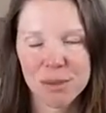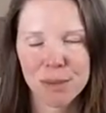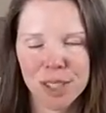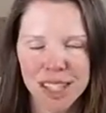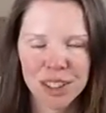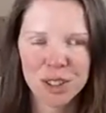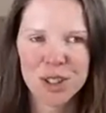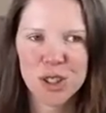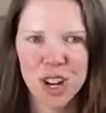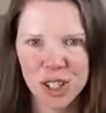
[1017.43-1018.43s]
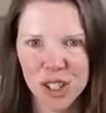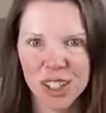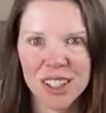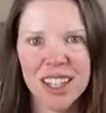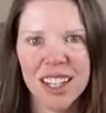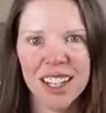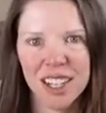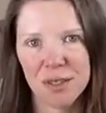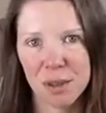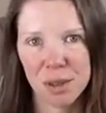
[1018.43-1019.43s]
molecular structure
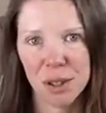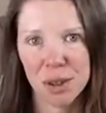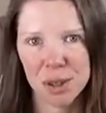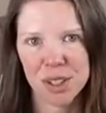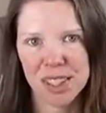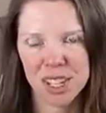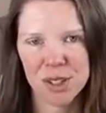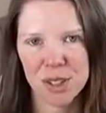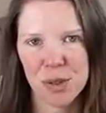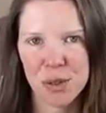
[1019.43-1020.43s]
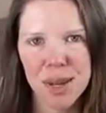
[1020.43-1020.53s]
of the milk, which is dangerous for the